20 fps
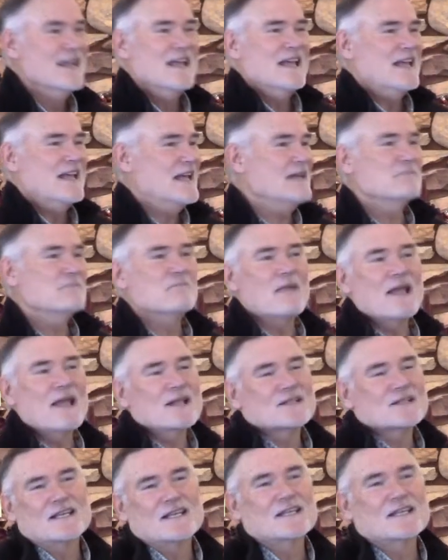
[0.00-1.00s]
it
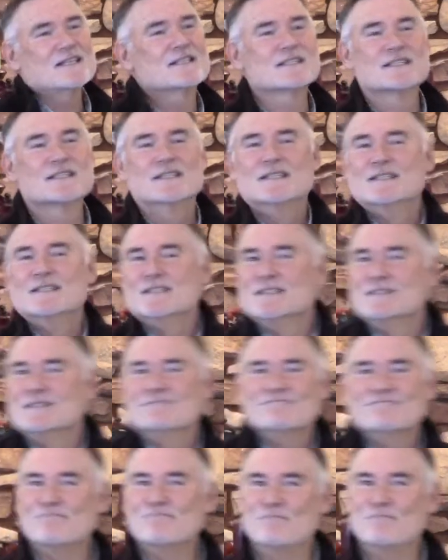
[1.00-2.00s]
makes his
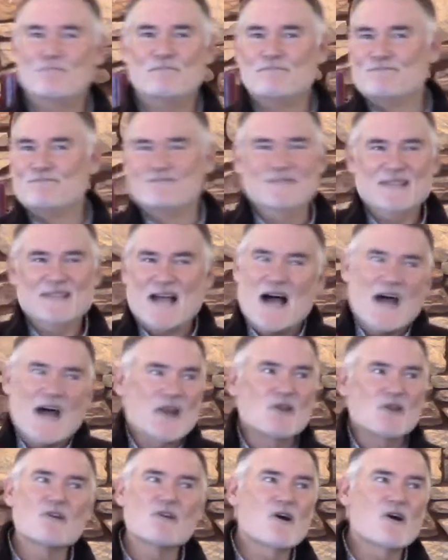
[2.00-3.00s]

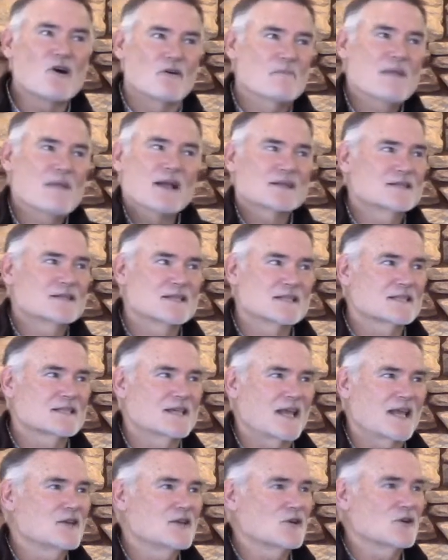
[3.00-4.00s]
it makes his
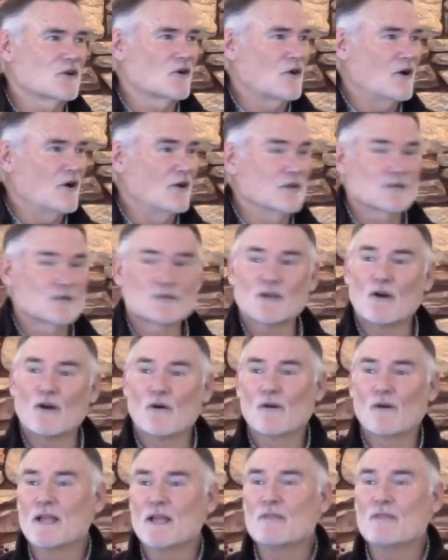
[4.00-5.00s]
skin crawl.
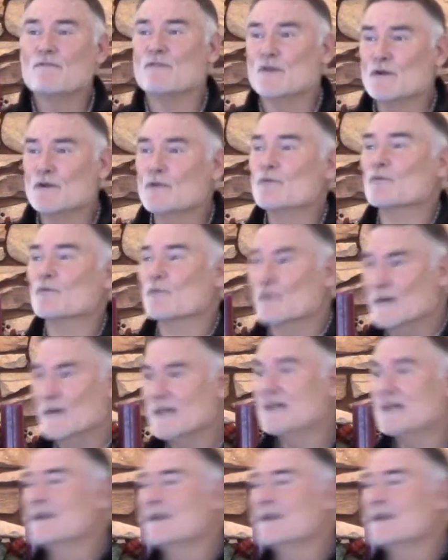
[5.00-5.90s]
So if you really